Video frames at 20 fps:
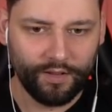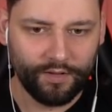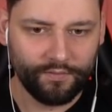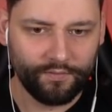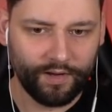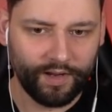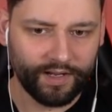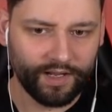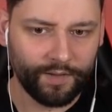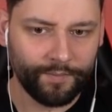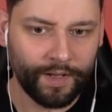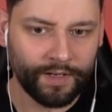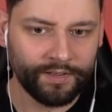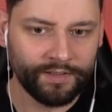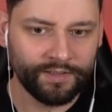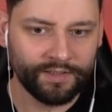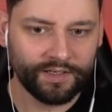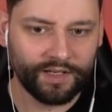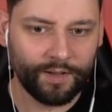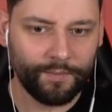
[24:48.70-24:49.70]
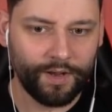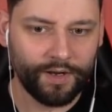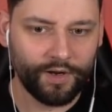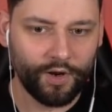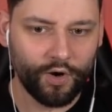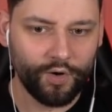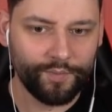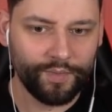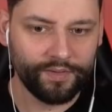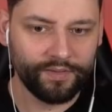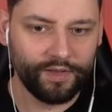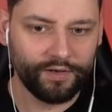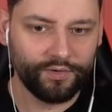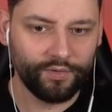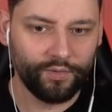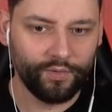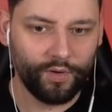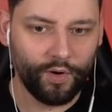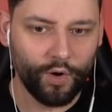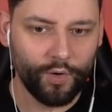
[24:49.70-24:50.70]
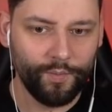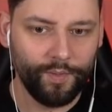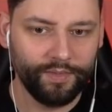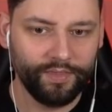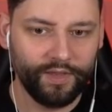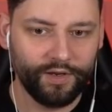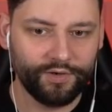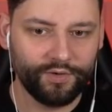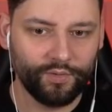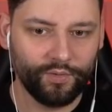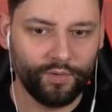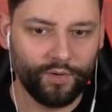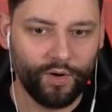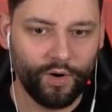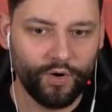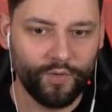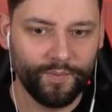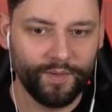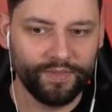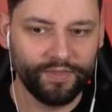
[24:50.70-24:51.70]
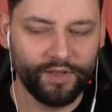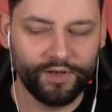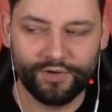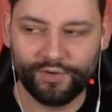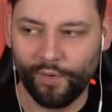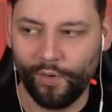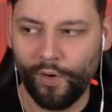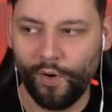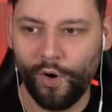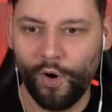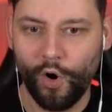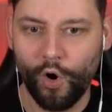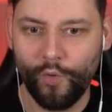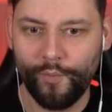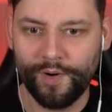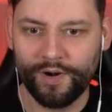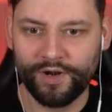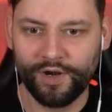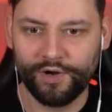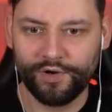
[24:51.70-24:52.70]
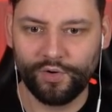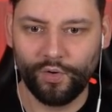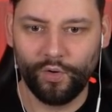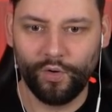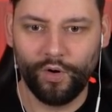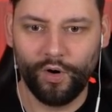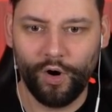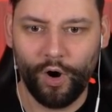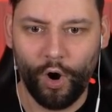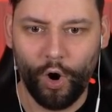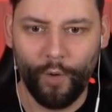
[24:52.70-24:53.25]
Right, come on. Come on, open the door. Open the door. Open the door. Open the door.